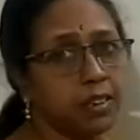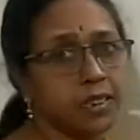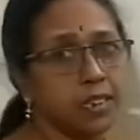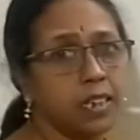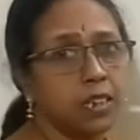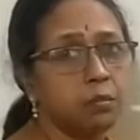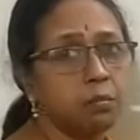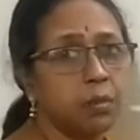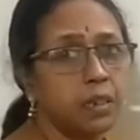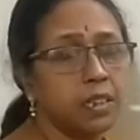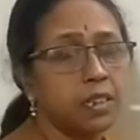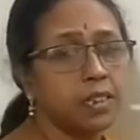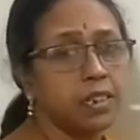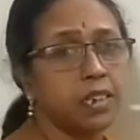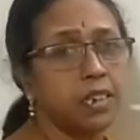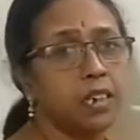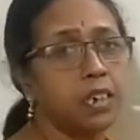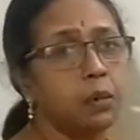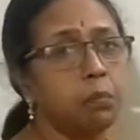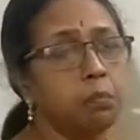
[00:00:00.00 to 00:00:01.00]
That means in
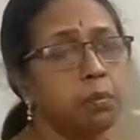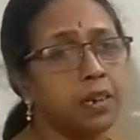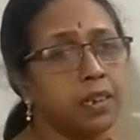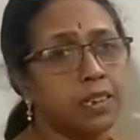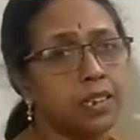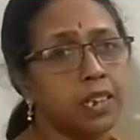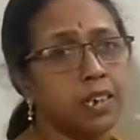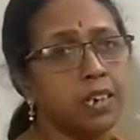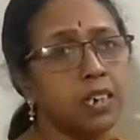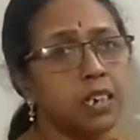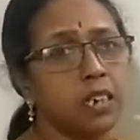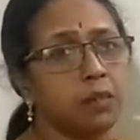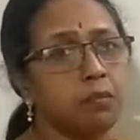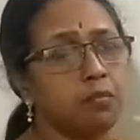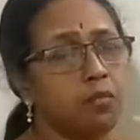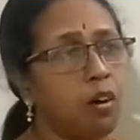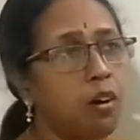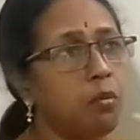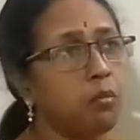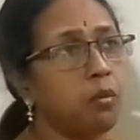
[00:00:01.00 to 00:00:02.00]
a representative
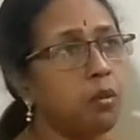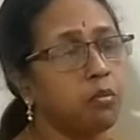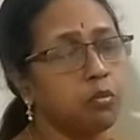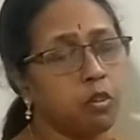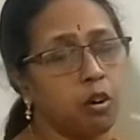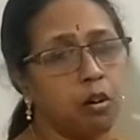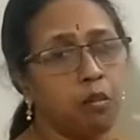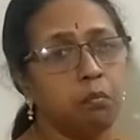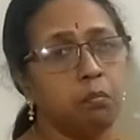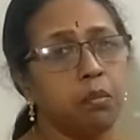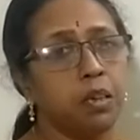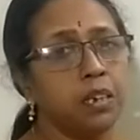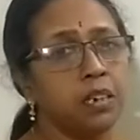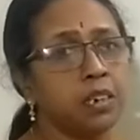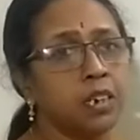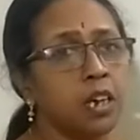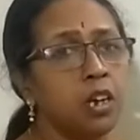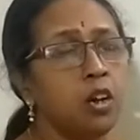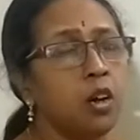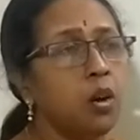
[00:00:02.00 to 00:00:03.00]
form of government,
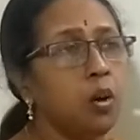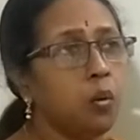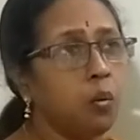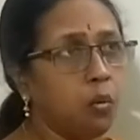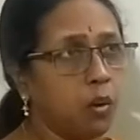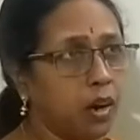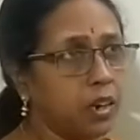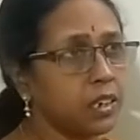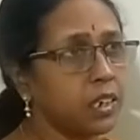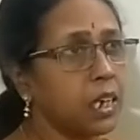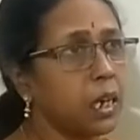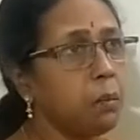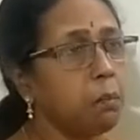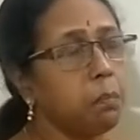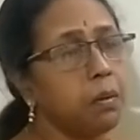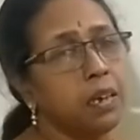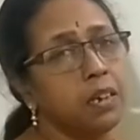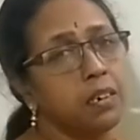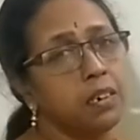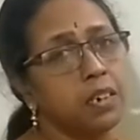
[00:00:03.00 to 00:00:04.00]
what
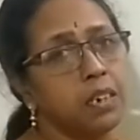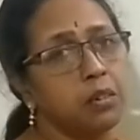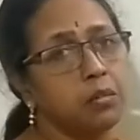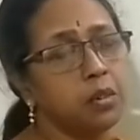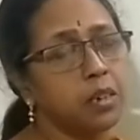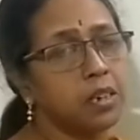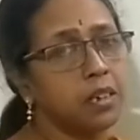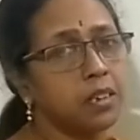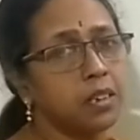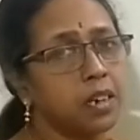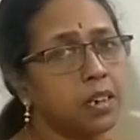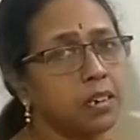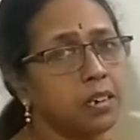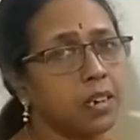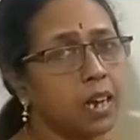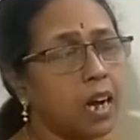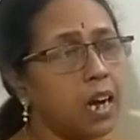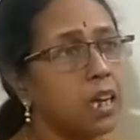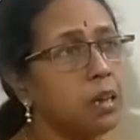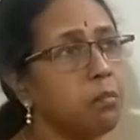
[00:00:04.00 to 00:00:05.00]
happened during the
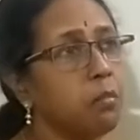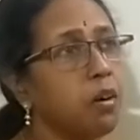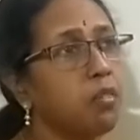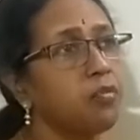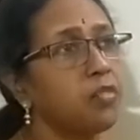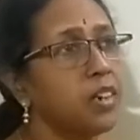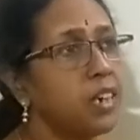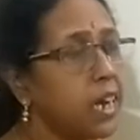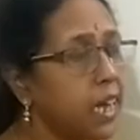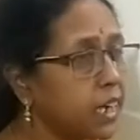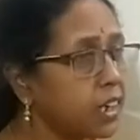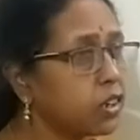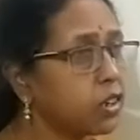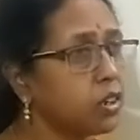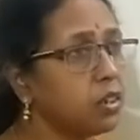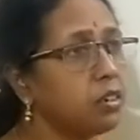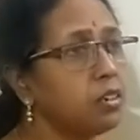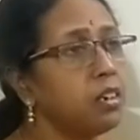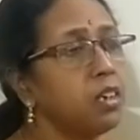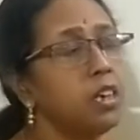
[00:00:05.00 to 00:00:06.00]
time of
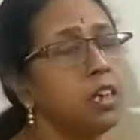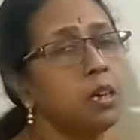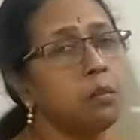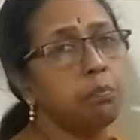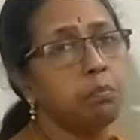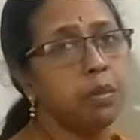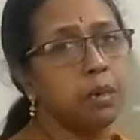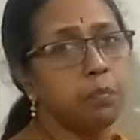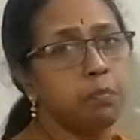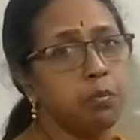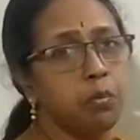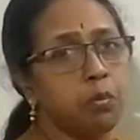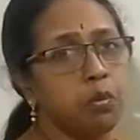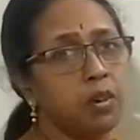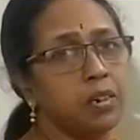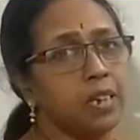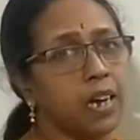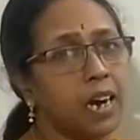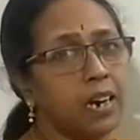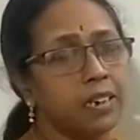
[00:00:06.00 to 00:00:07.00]
election, people
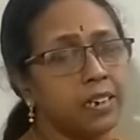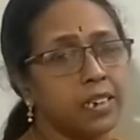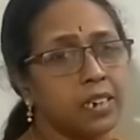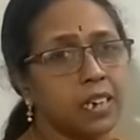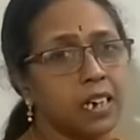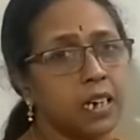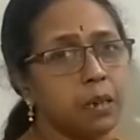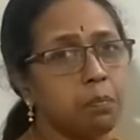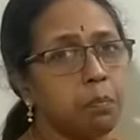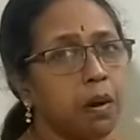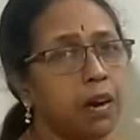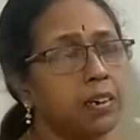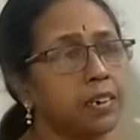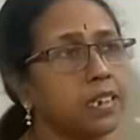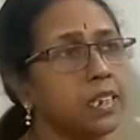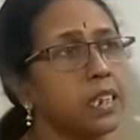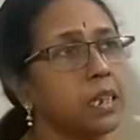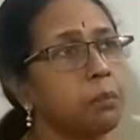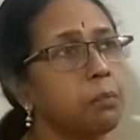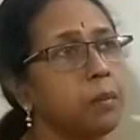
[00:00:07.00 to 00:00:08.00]
directly
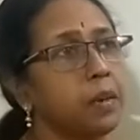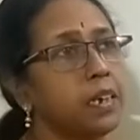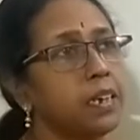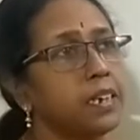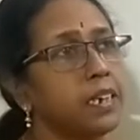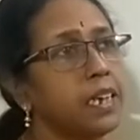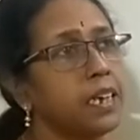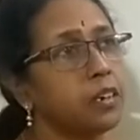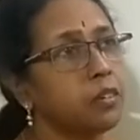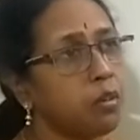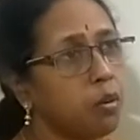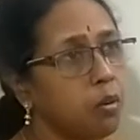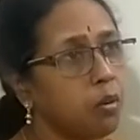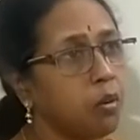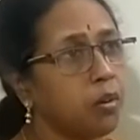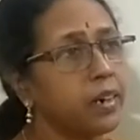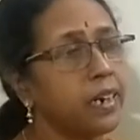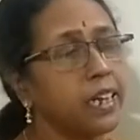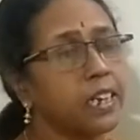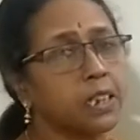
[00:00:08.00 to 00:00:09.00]
participated
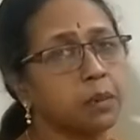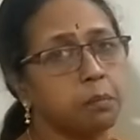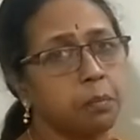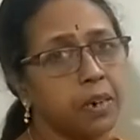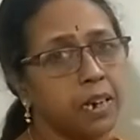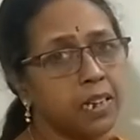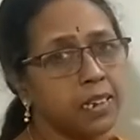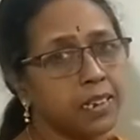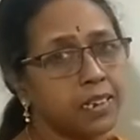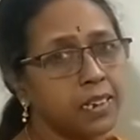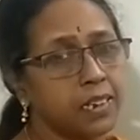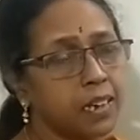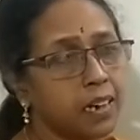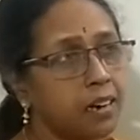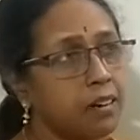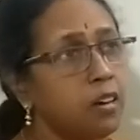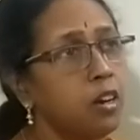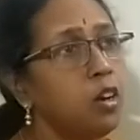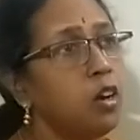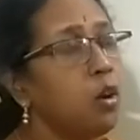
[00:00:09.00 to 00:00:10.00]
or expressed
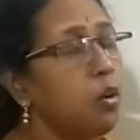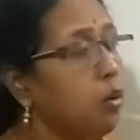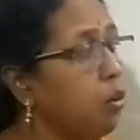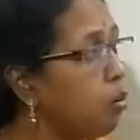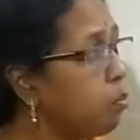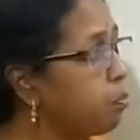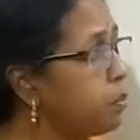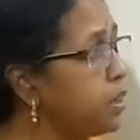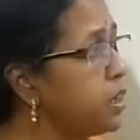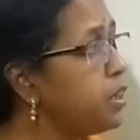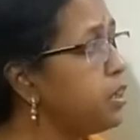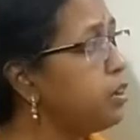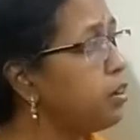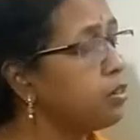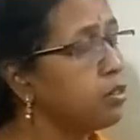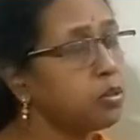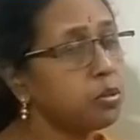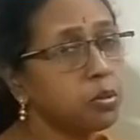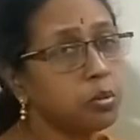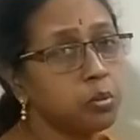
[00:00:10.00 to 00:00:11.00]
their
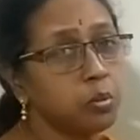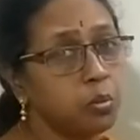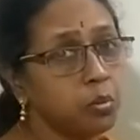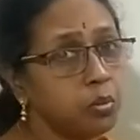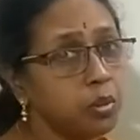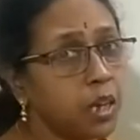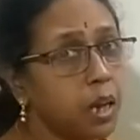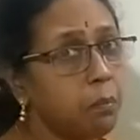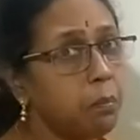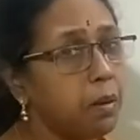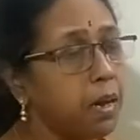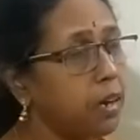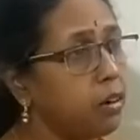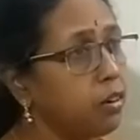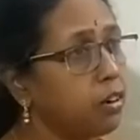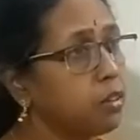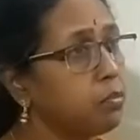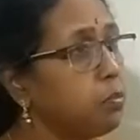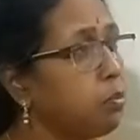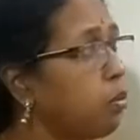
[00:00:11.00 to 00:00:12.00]
opinion through the
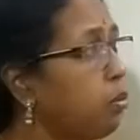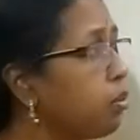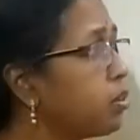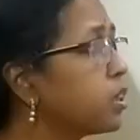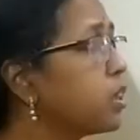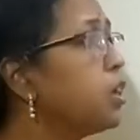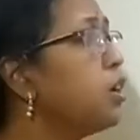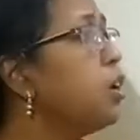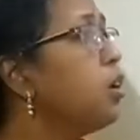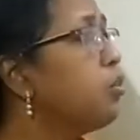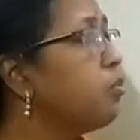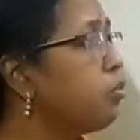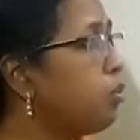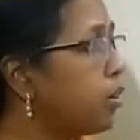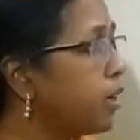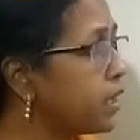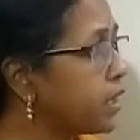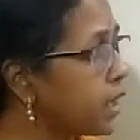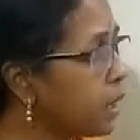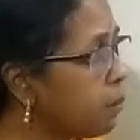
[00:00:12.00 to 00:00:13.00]
ballot box for
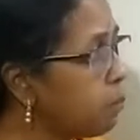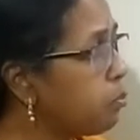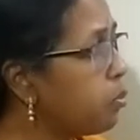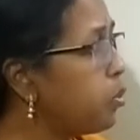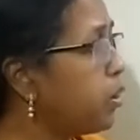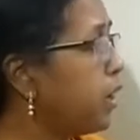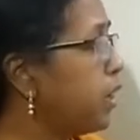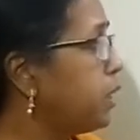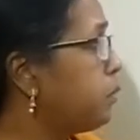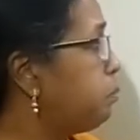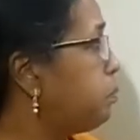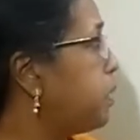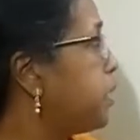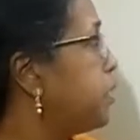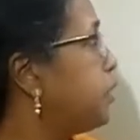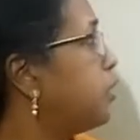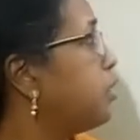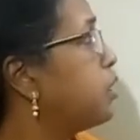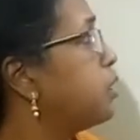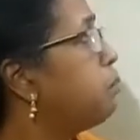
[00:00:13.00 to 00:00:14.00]
a temporary
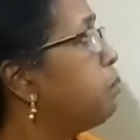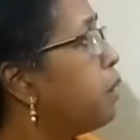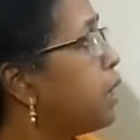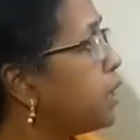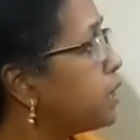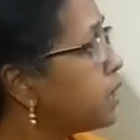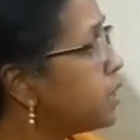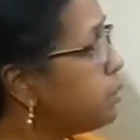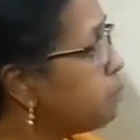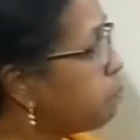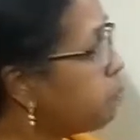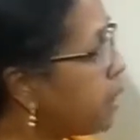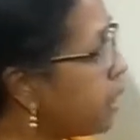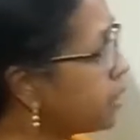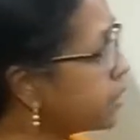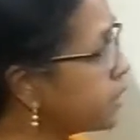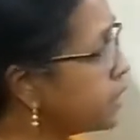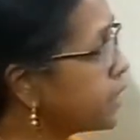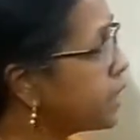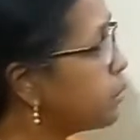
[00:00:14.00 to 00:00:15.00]
period. But in
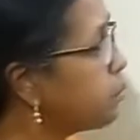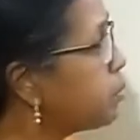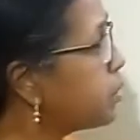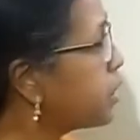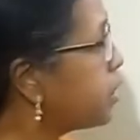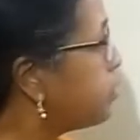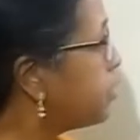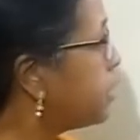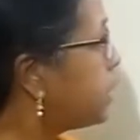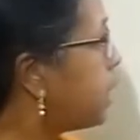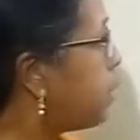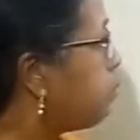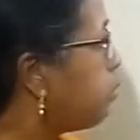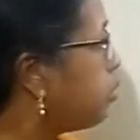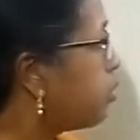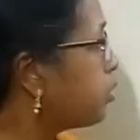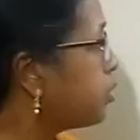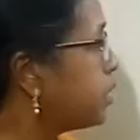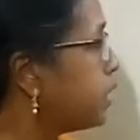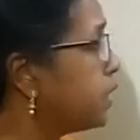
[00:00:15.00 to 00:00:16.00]
participatory
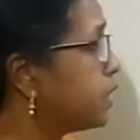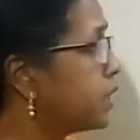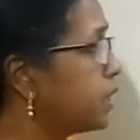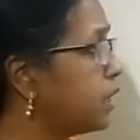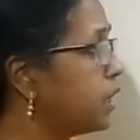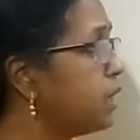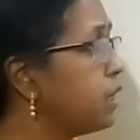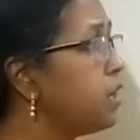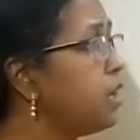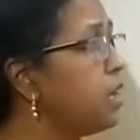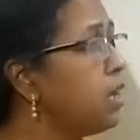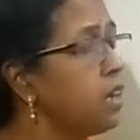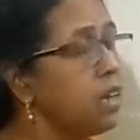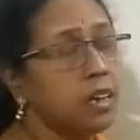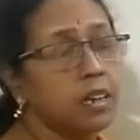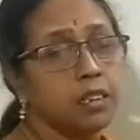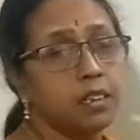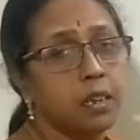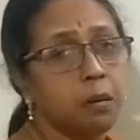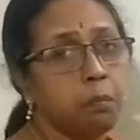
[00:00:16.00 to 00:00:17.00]
democracy,
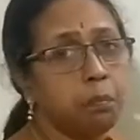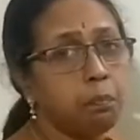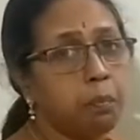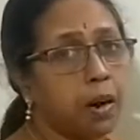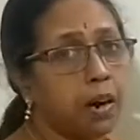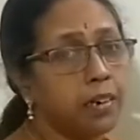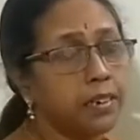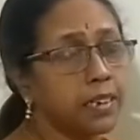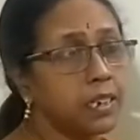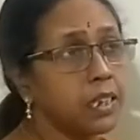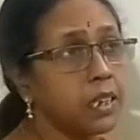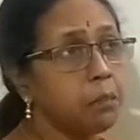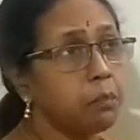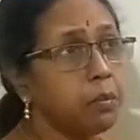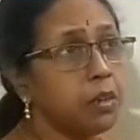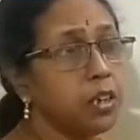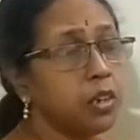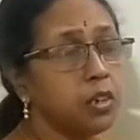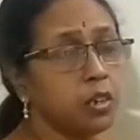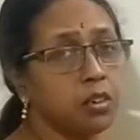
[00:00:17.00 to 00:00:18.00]
the
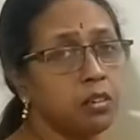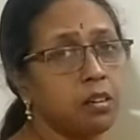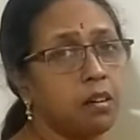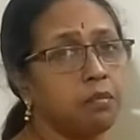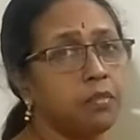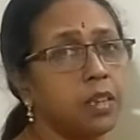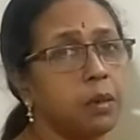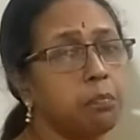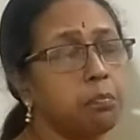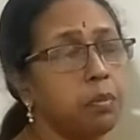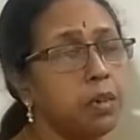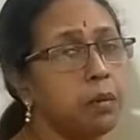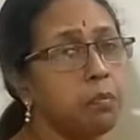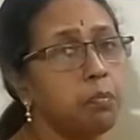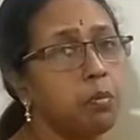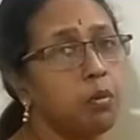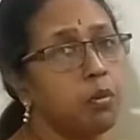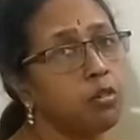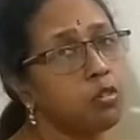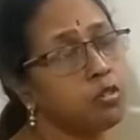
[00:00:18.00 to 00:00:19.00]
participation of the
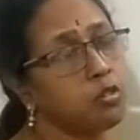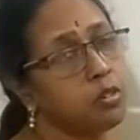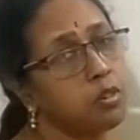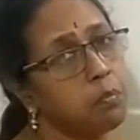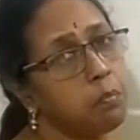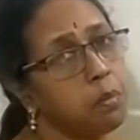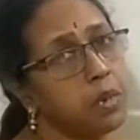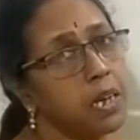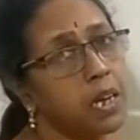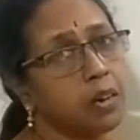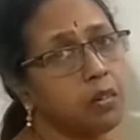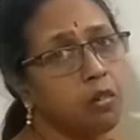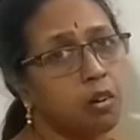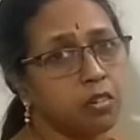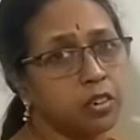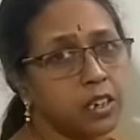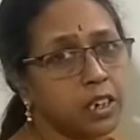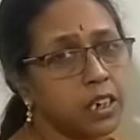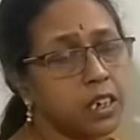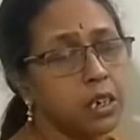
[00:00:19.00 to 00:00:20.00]
people should be a
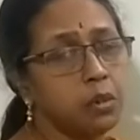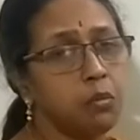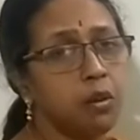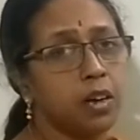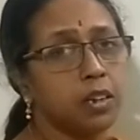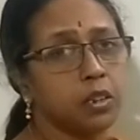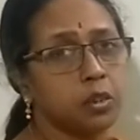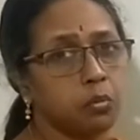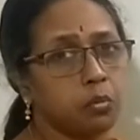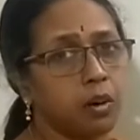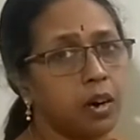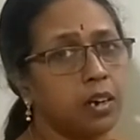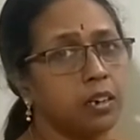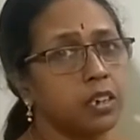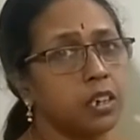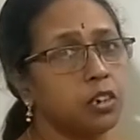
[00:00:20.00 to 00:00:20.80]
continuous one.